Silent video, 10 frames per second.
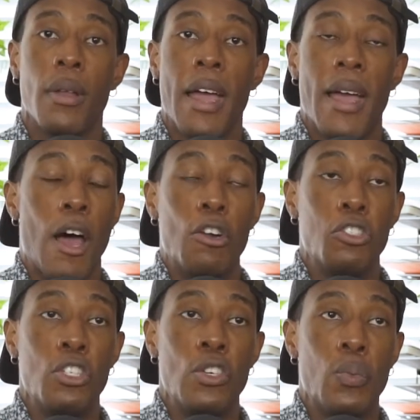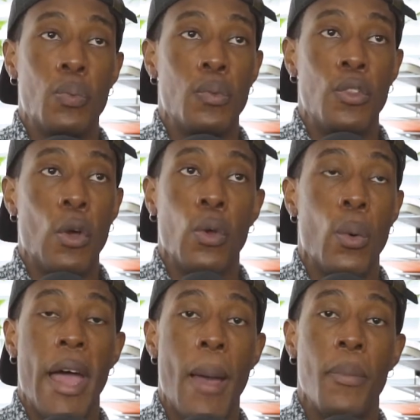I honestly don't know
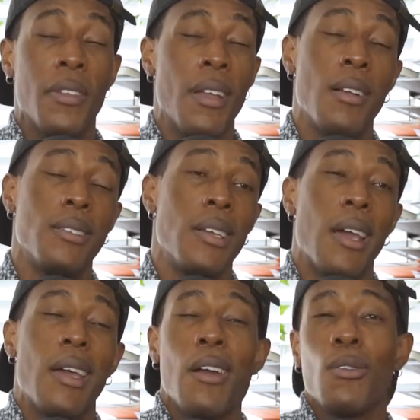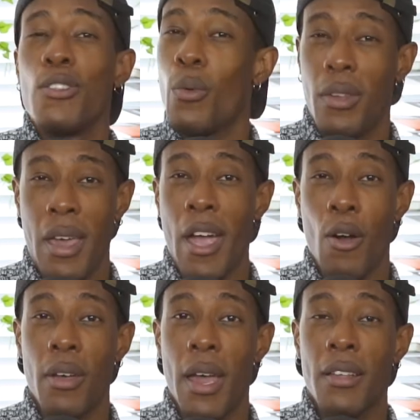what happens, and honestly, I kind of don't care,
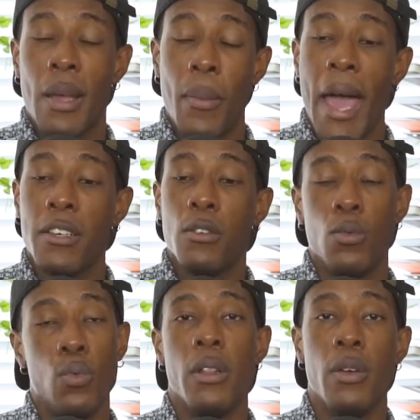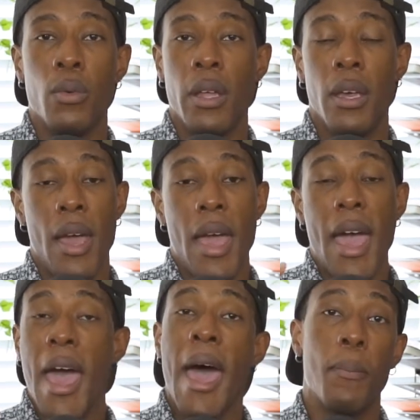okay? Because I'm actually really, really
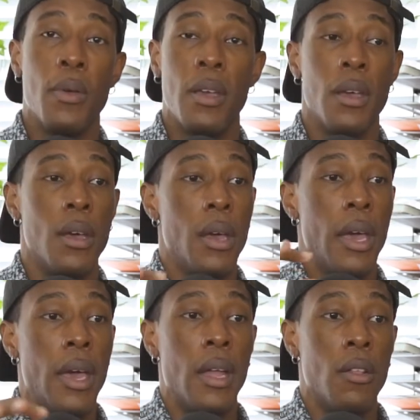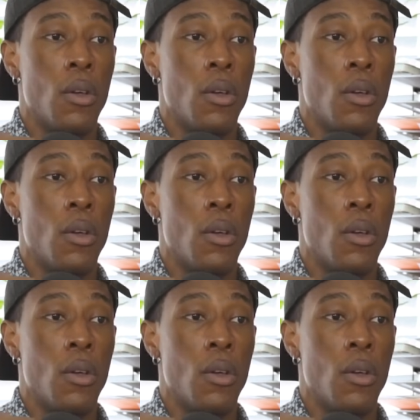happy and